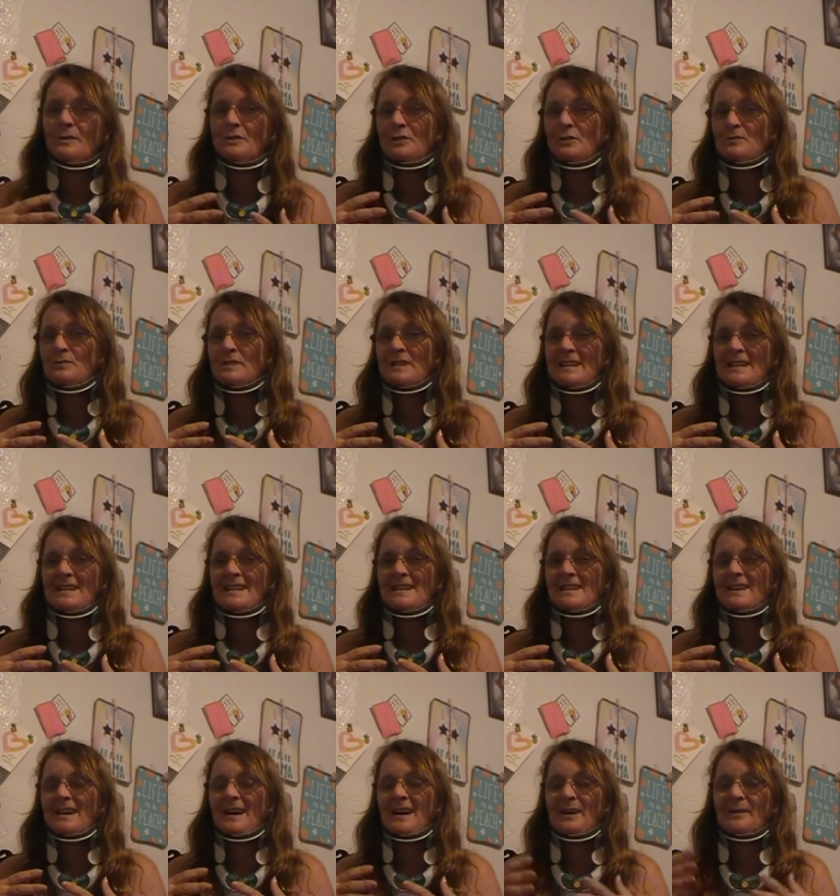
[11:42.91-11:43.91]
unique
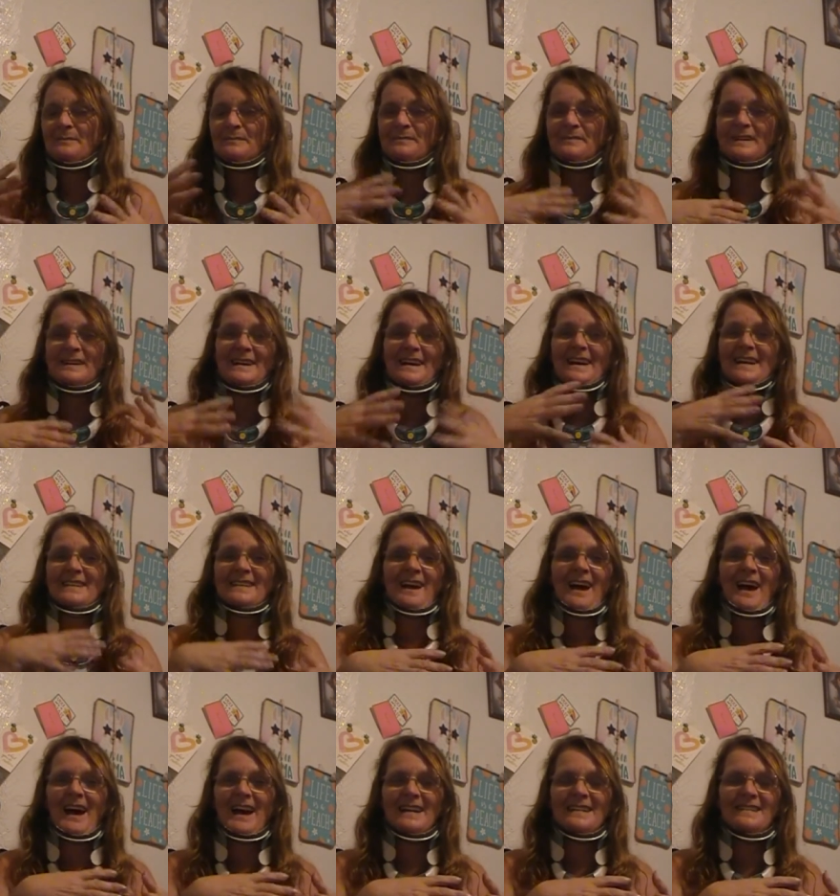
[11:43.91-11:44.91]

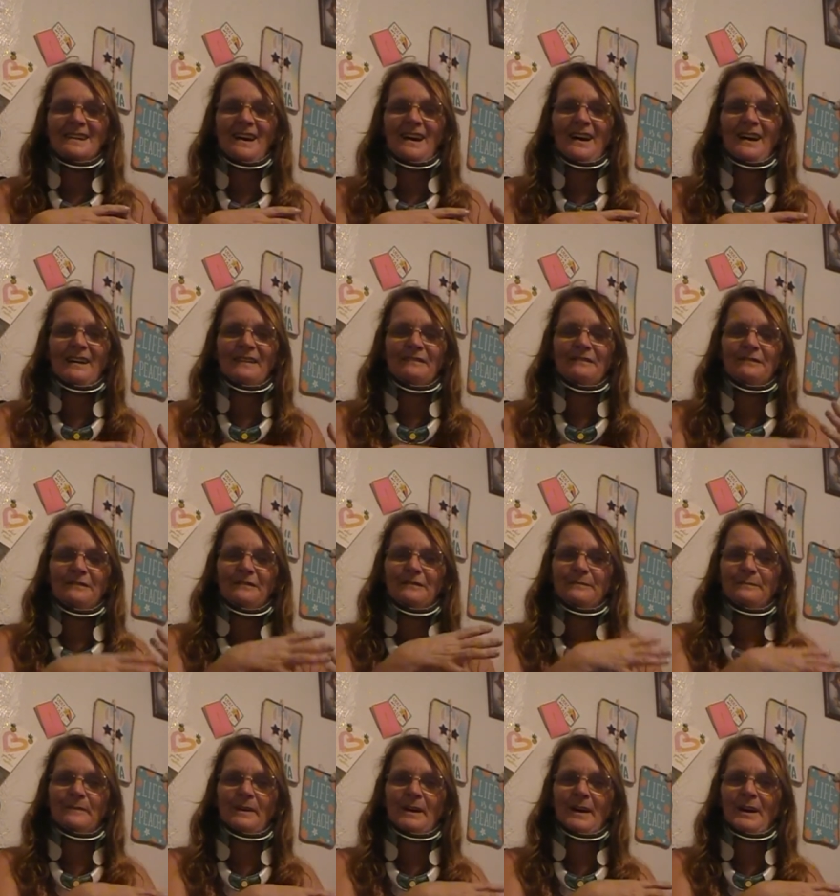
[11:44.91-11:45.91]
kind of
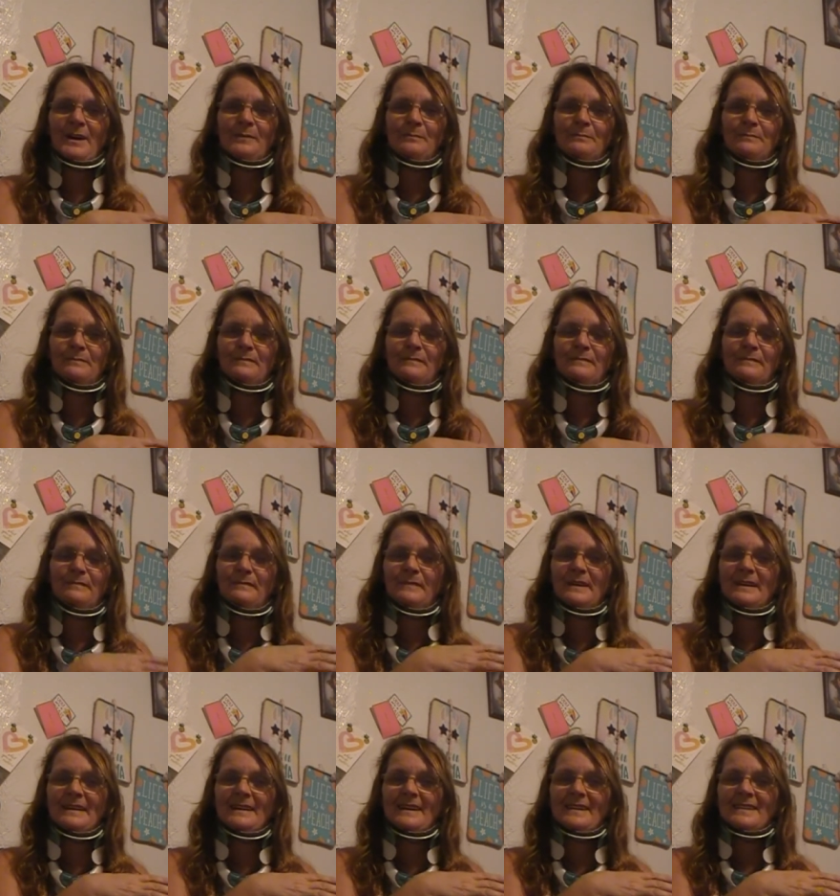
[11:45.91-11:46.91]

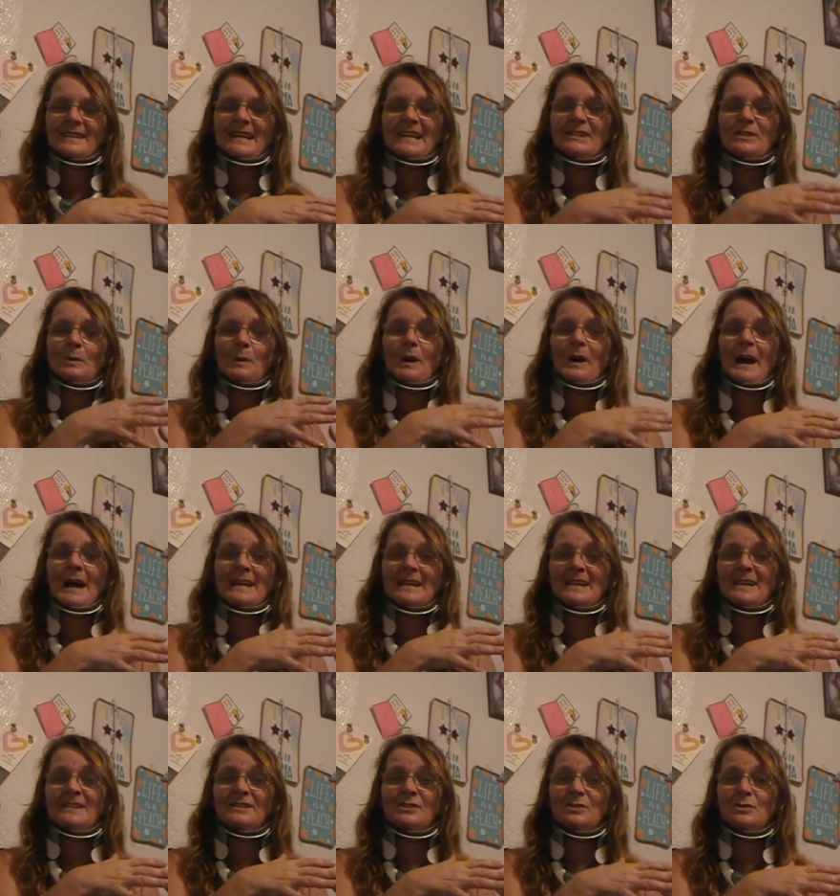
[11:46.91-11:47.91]
thing to where I
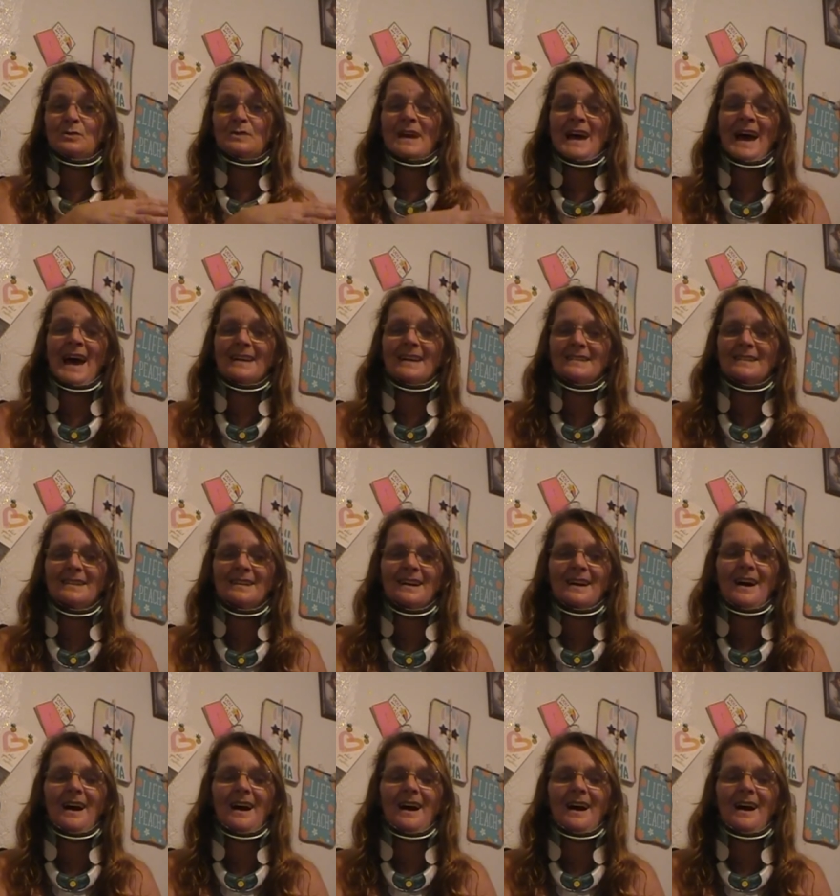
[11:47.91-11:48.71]
can do that.